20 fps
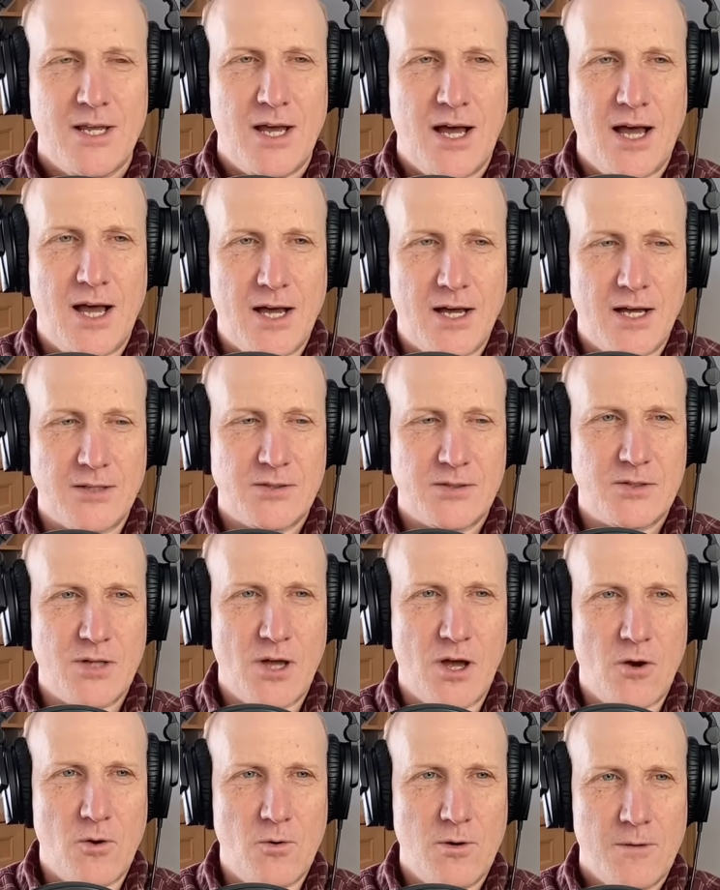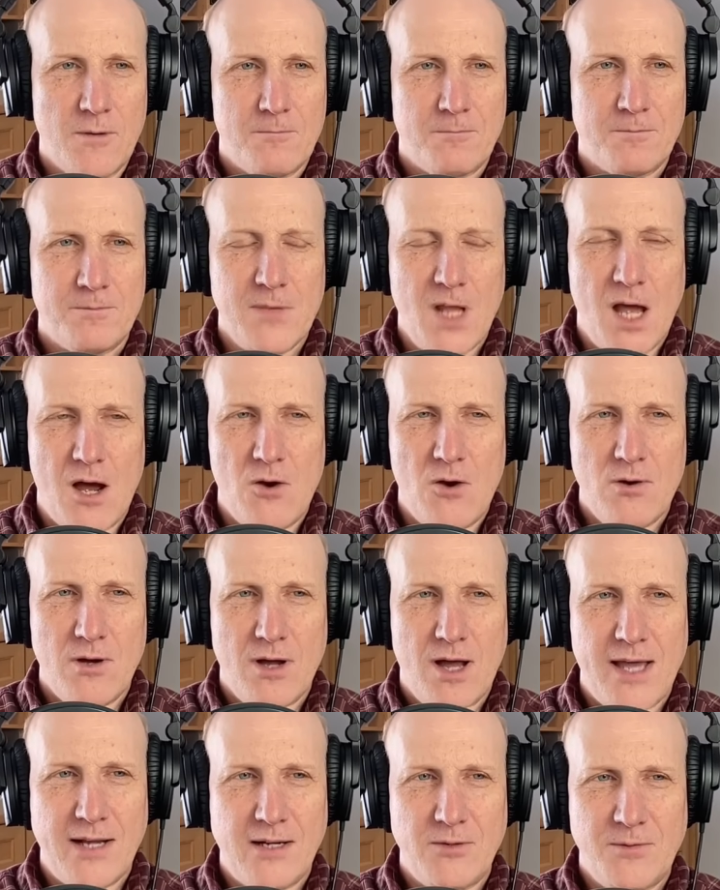Uh, so no,
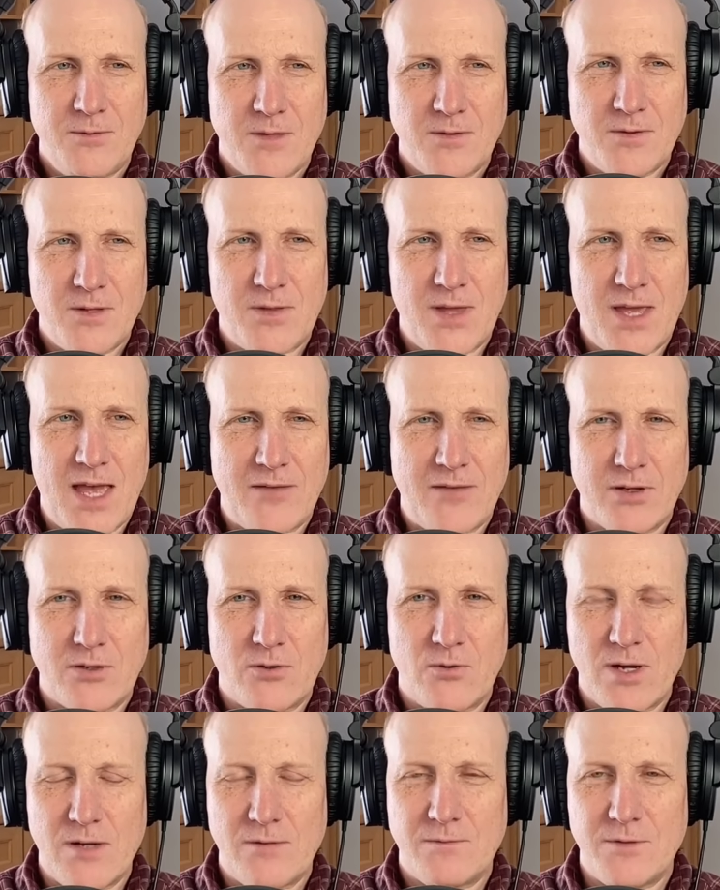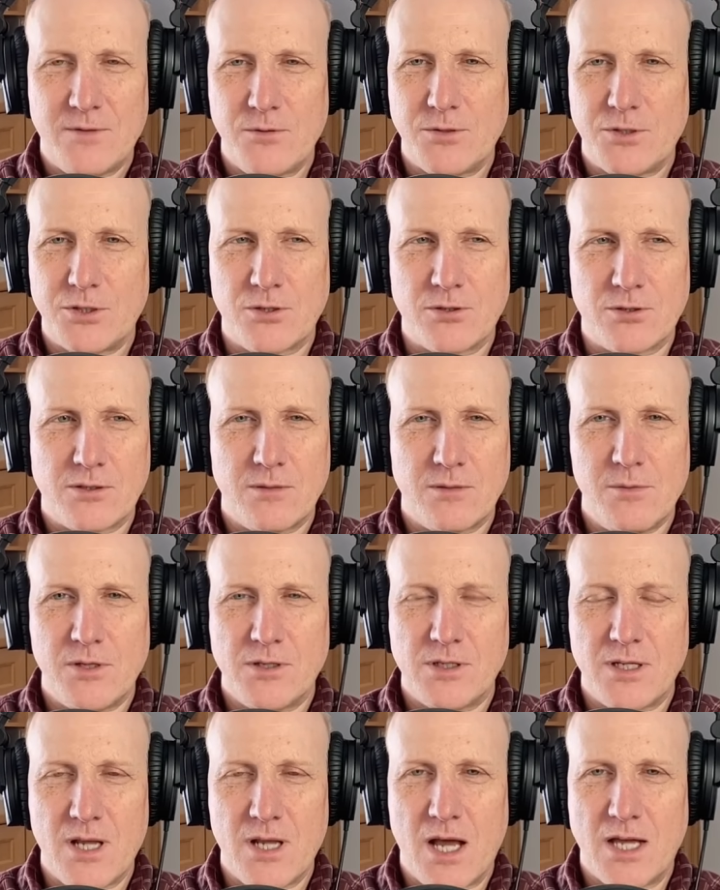I don't think that they have a great future.
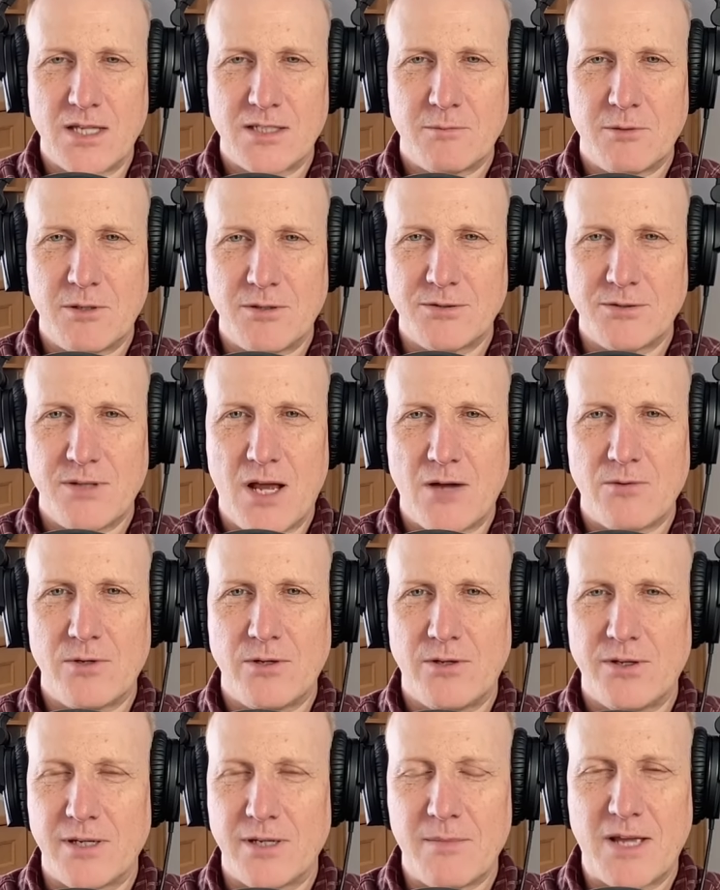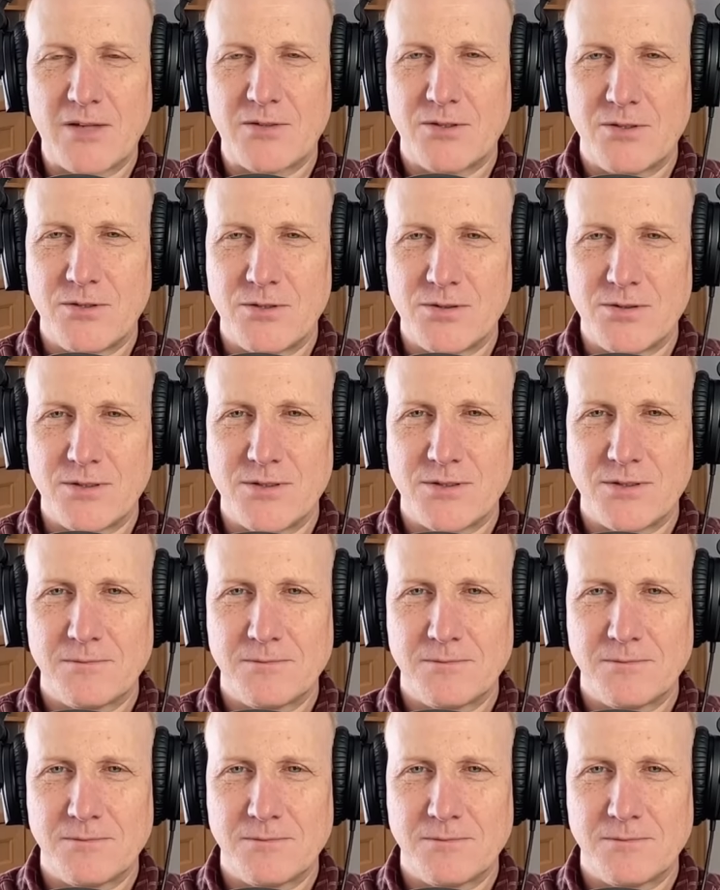Community hospitals, not really in Massachusetts.